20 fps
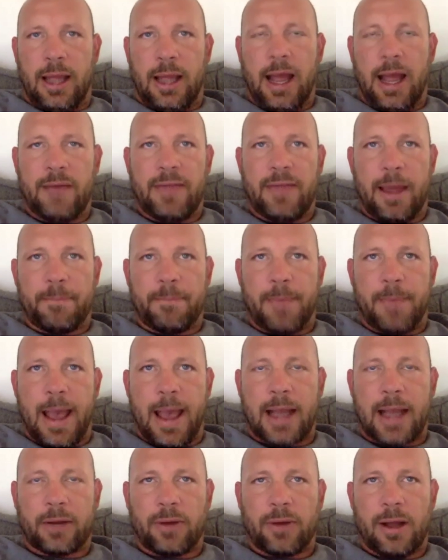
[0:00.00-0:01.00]
have that
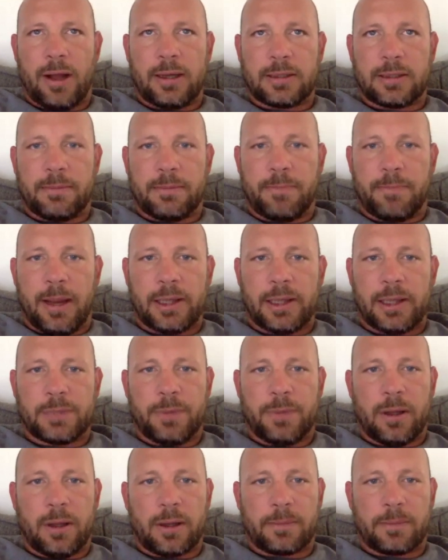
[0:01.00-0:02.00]
background as a
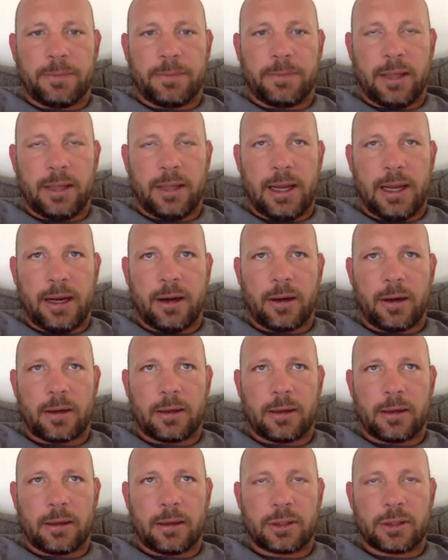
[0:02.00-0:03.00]
baseball player,